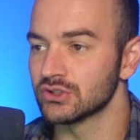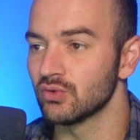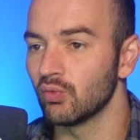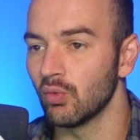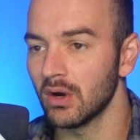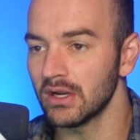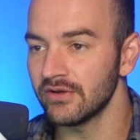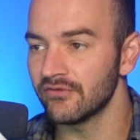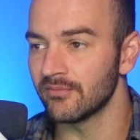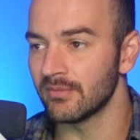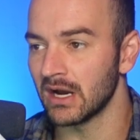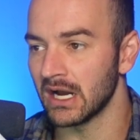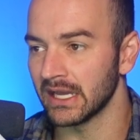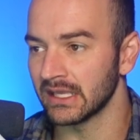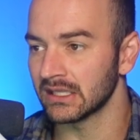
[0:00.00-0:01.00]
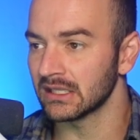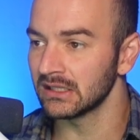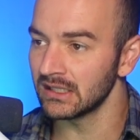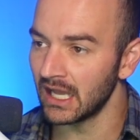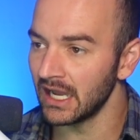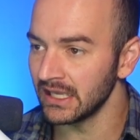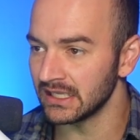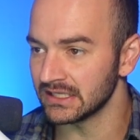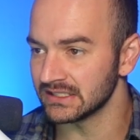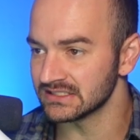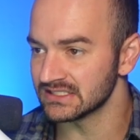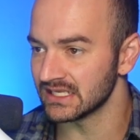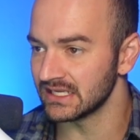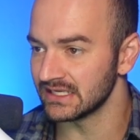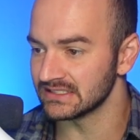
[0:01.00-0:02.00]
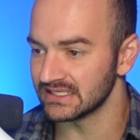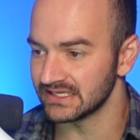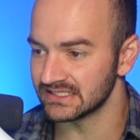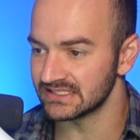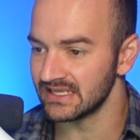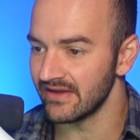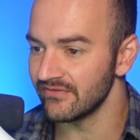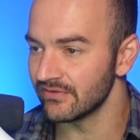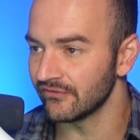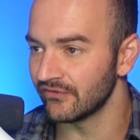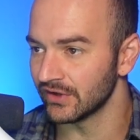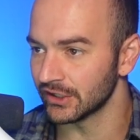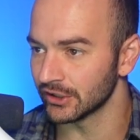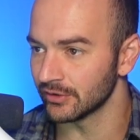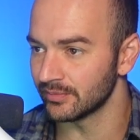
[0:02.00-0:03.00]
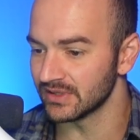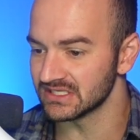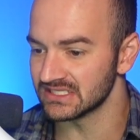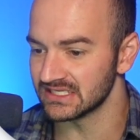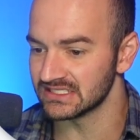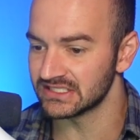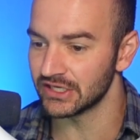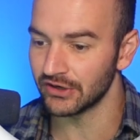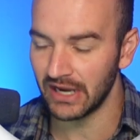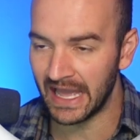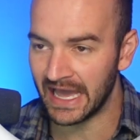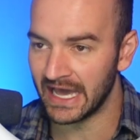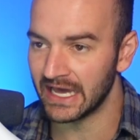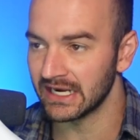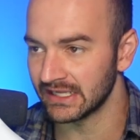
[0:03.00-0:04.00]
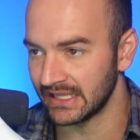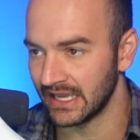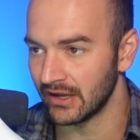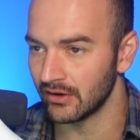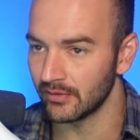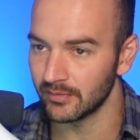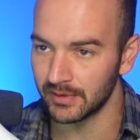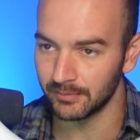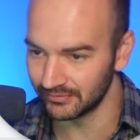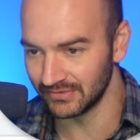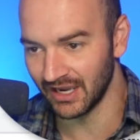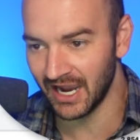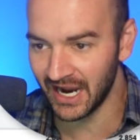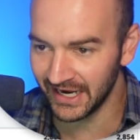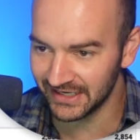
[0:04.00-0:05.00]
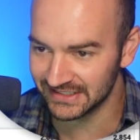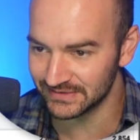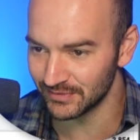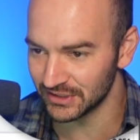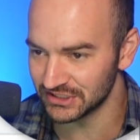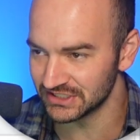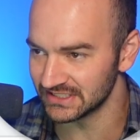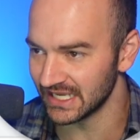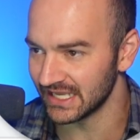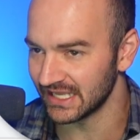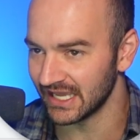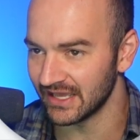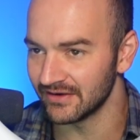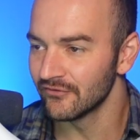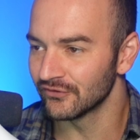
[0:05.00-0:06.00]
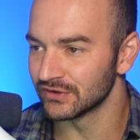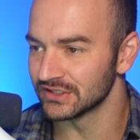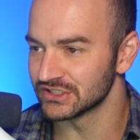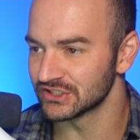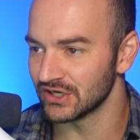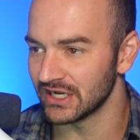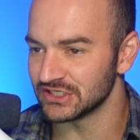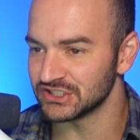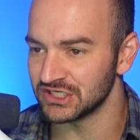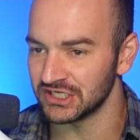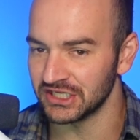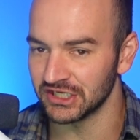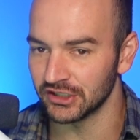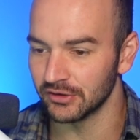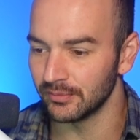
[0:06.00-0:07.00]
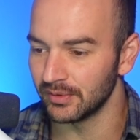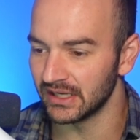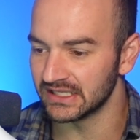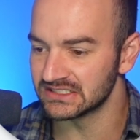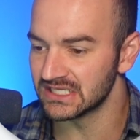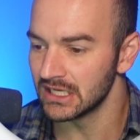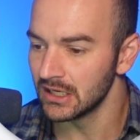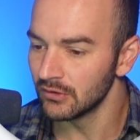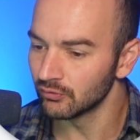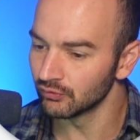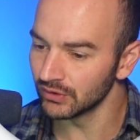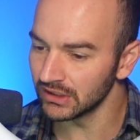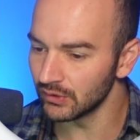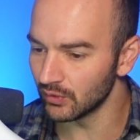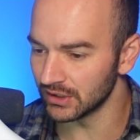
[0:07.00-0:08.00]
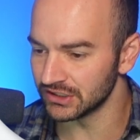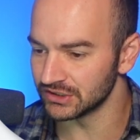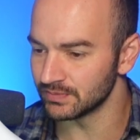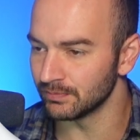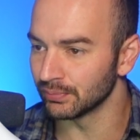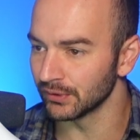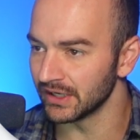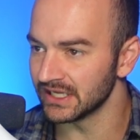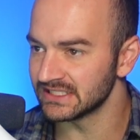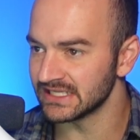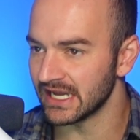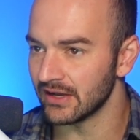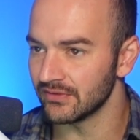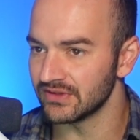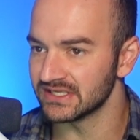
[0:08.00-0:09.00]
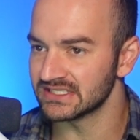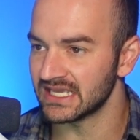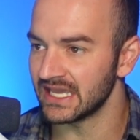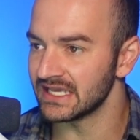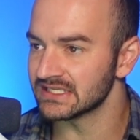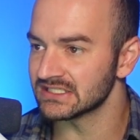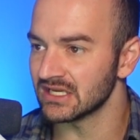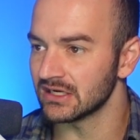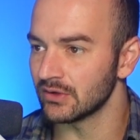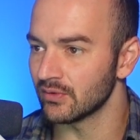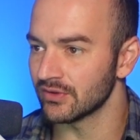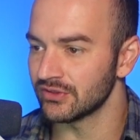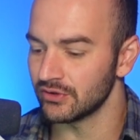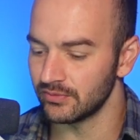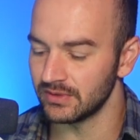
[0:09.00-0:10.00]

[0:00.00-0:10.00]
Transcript: one of my clients that is a 7-figure business, their ad account. I'm going to hide as much as I can for discretion here, but really want to break down this case study with you